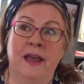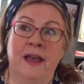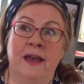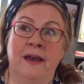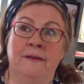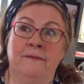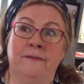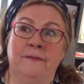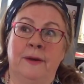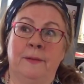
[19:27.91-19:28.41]
They
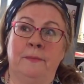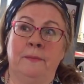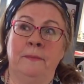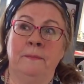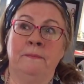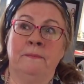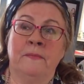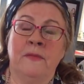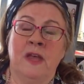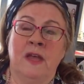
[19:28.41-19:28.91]
have
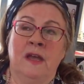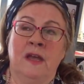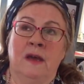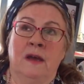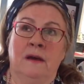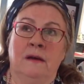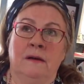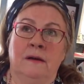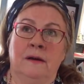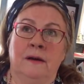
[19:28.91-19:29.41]

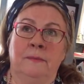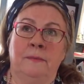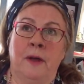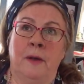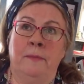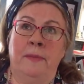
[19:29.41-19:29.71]
a, uh,